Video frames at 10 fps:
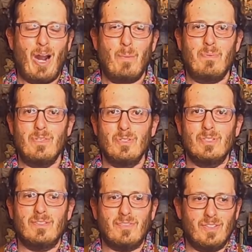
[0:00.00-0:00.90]
our
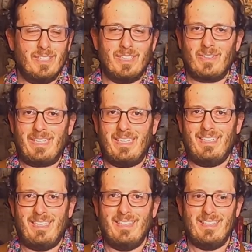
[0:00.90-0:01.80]
beautiful
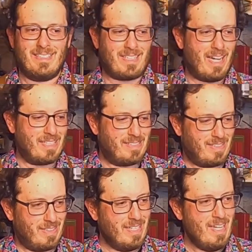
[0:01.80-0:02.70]
ingredient in this
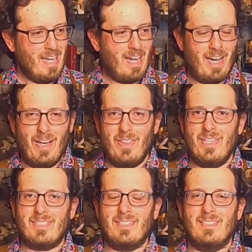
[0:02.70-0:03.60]
cocktail. Uh,
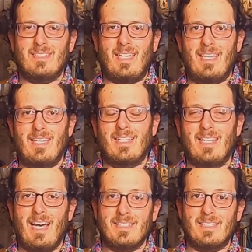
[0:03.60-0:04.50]
this is a
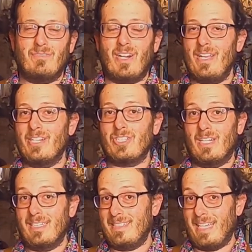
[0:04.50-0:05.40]
classic variation
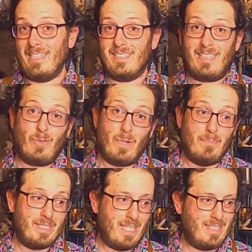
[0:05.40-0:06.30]
on a daisy, a
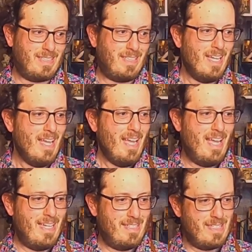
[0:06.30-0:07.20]
rum daisy.
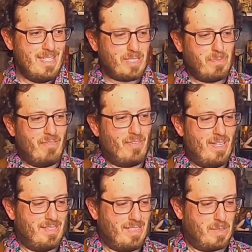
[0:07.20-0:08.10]
And this, my
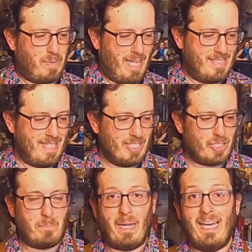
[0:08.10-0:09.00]
friends, is plantation